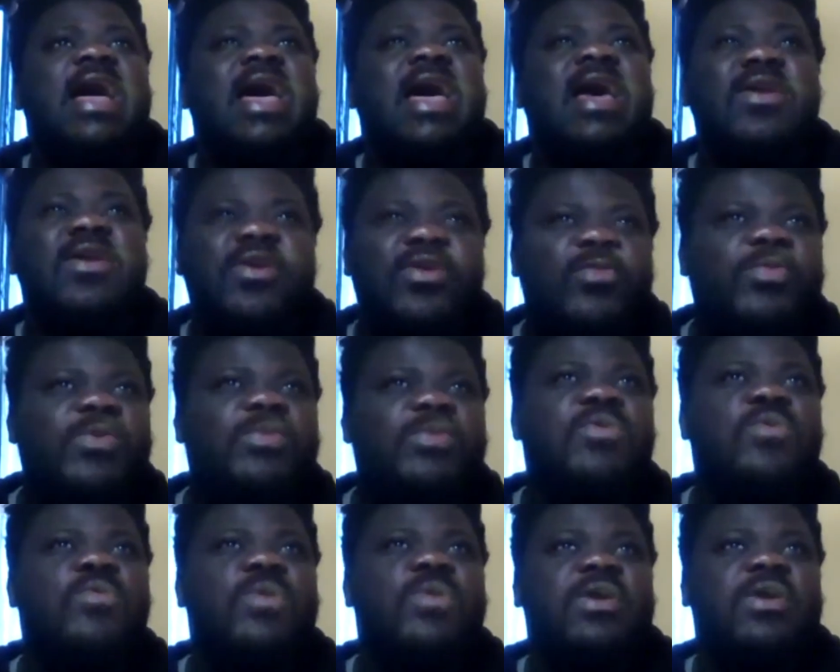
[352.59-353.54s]
A lot of
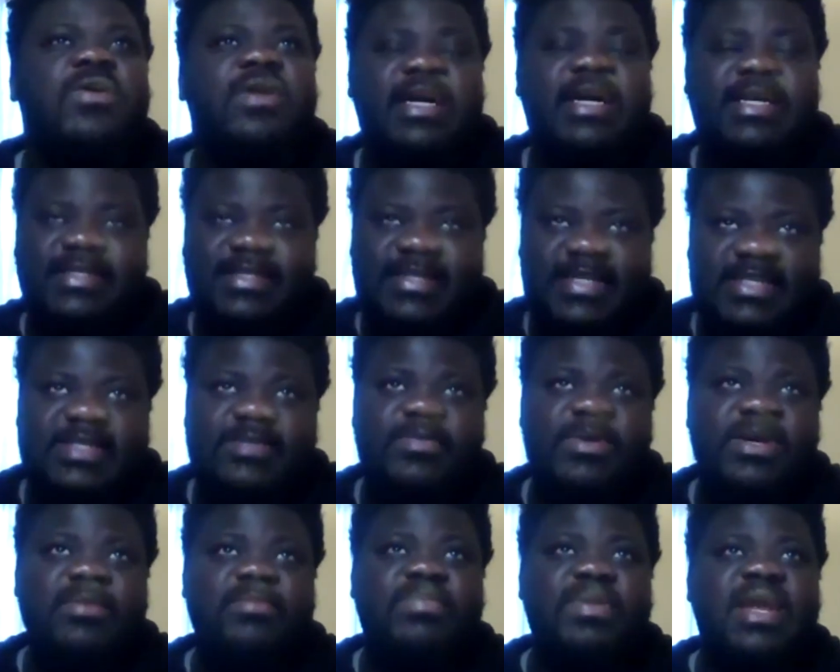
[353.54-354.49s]
people work on
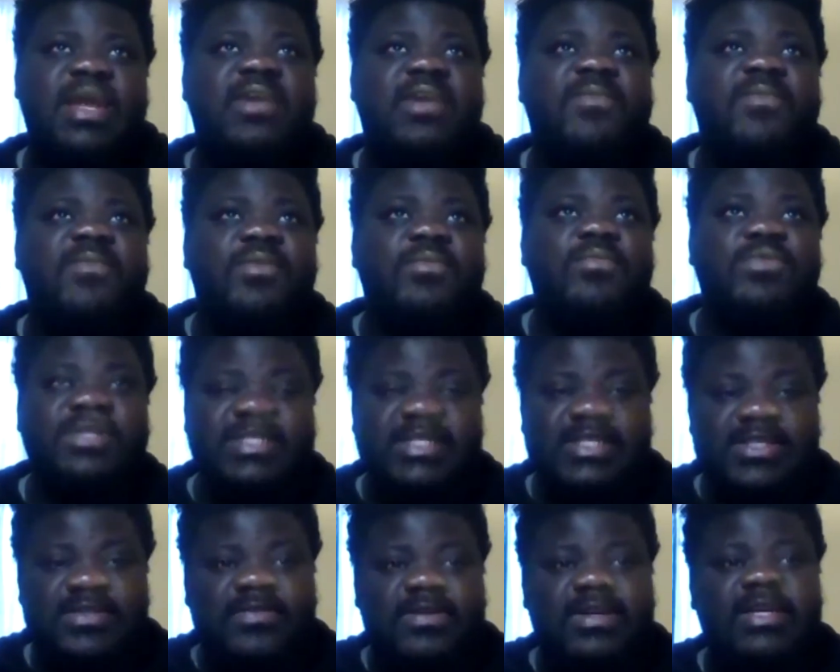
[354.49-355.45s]
assessment platform, which
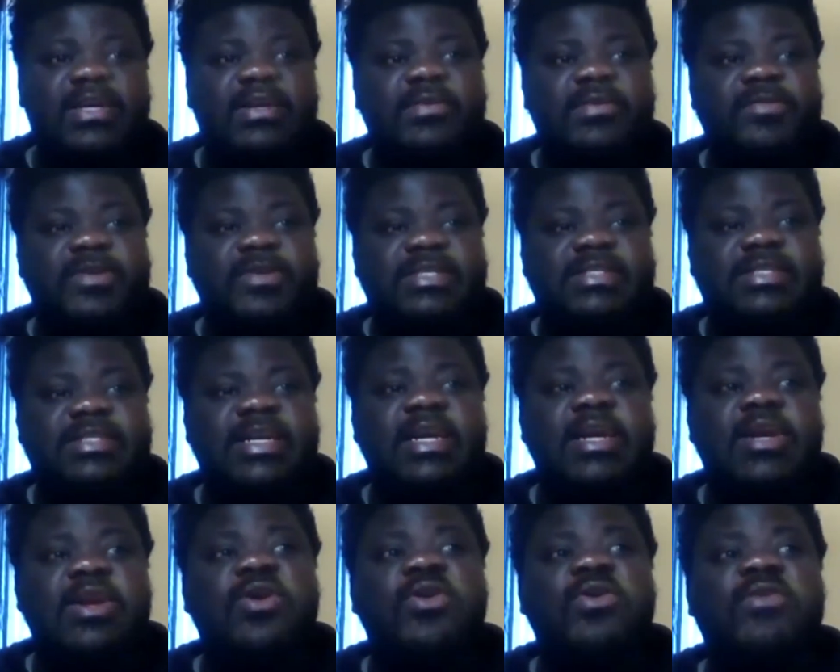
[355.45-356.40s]
is really interesting.
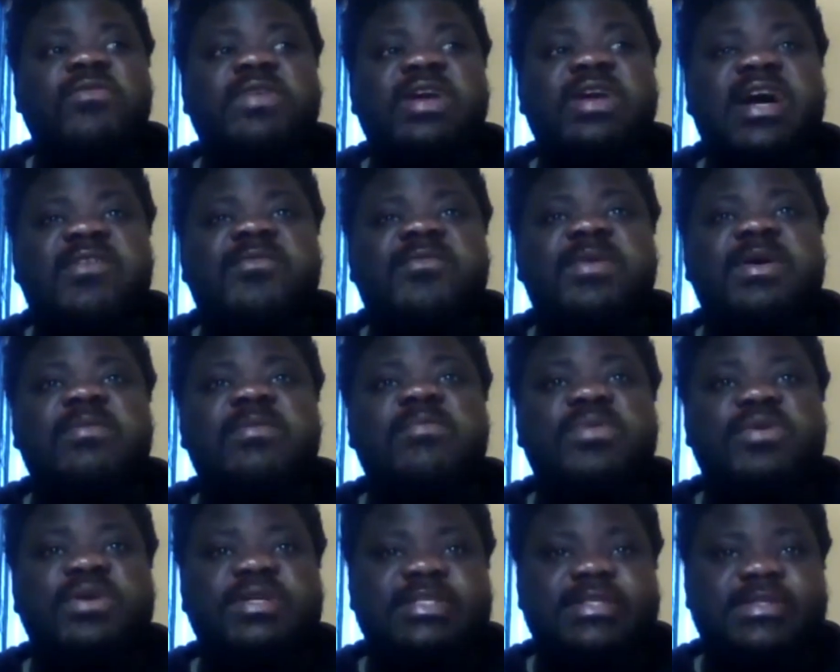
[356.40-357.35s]
A lot of government
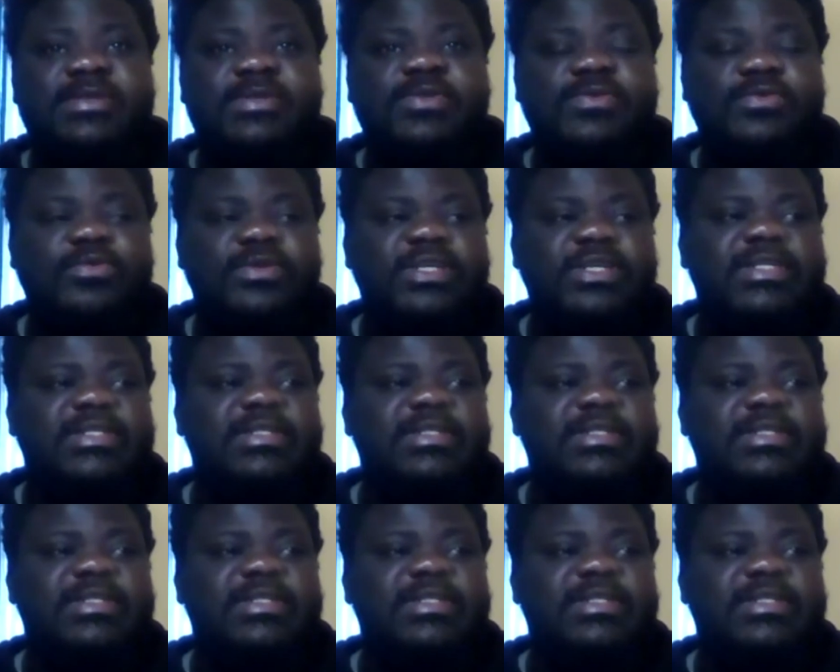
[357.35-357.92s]
bought into it.